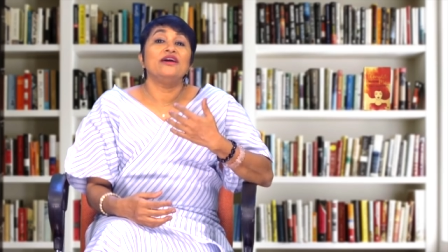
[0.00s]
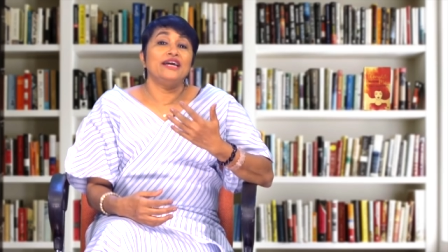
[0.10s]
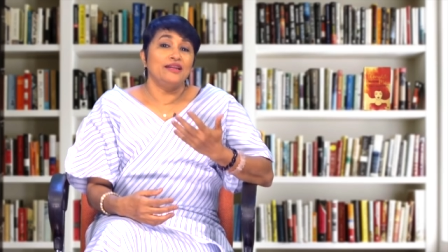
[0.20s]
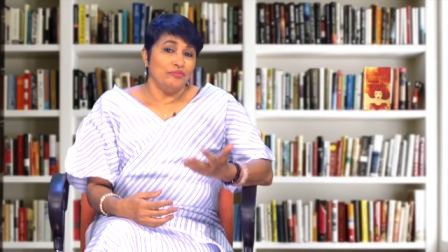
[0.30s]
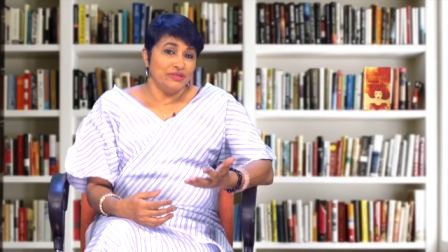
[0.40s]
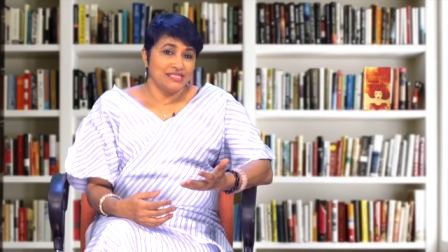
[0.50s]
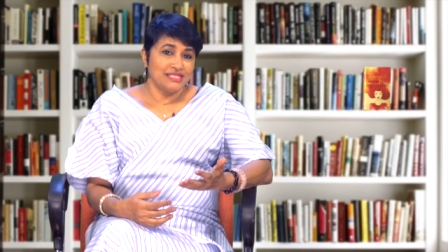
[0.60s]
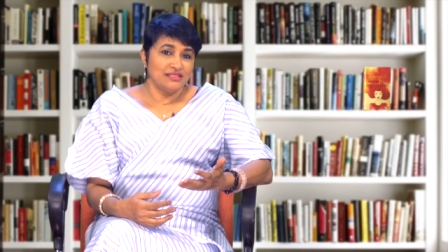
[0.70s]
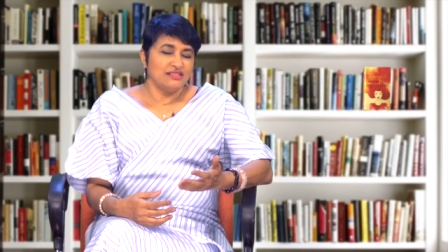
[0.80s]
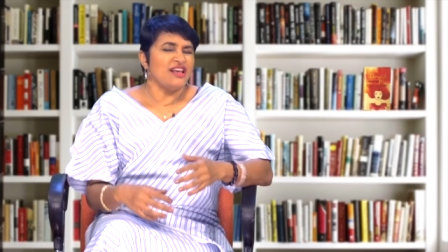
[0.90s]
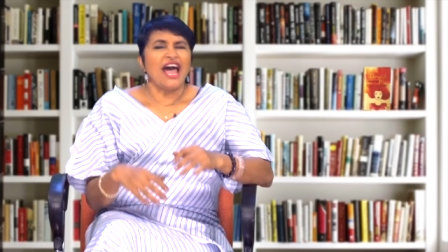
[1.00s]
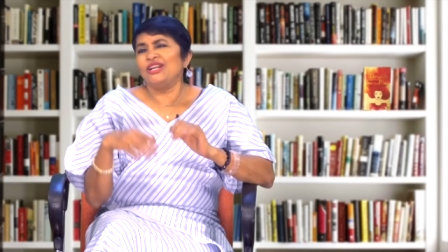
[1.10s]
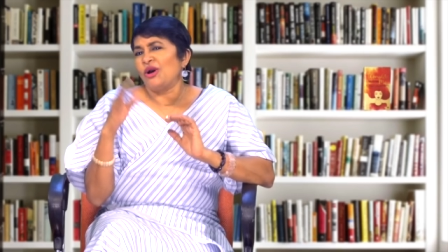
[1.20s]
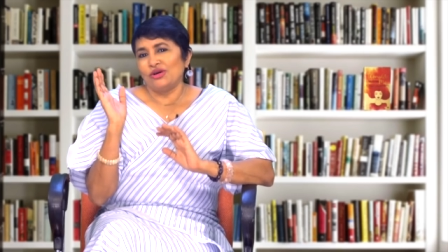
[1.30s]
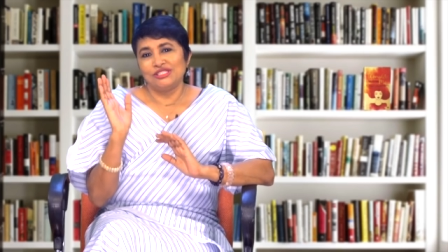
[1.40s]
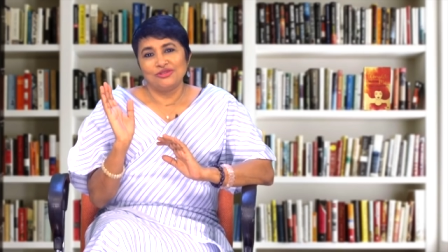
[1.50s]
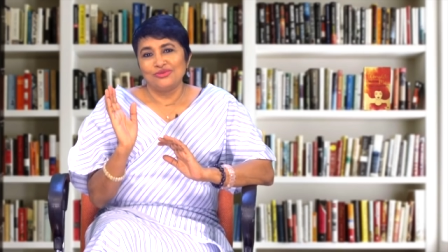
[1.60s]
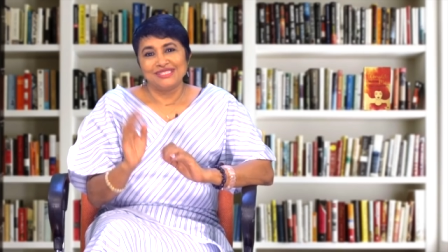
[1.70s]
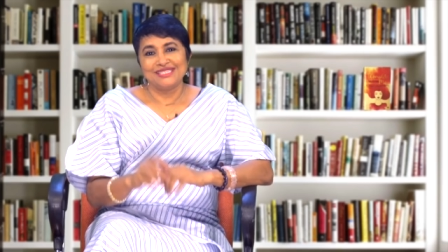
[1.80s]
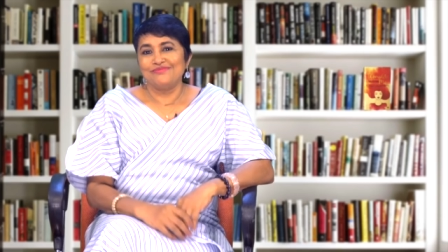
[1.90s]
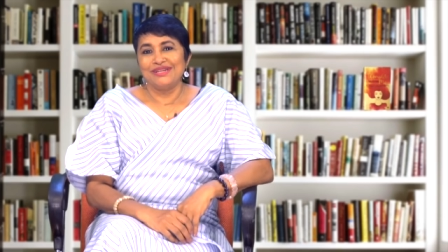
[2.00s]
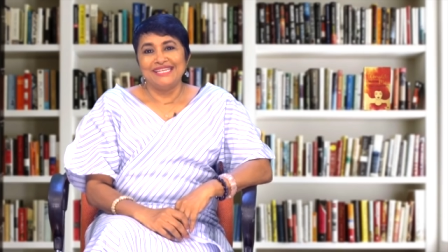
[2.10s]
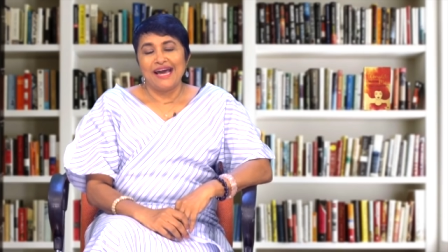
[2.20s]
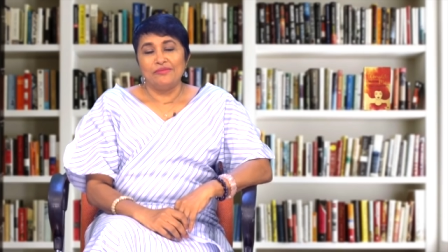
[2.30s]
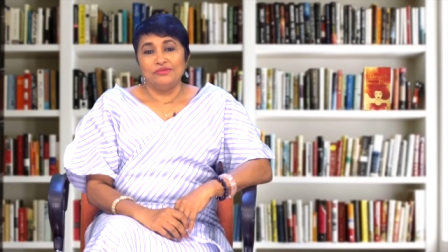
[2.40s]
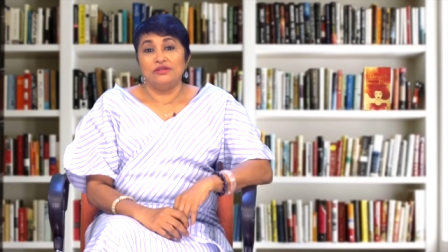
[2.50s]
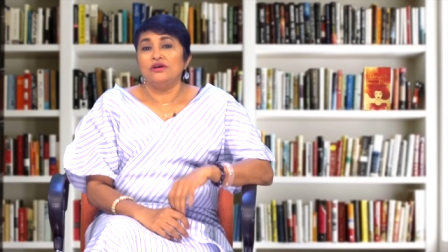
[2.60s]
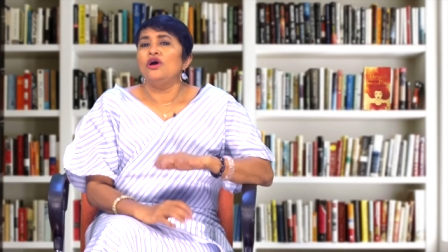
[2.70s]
in businesses and consequences be damned.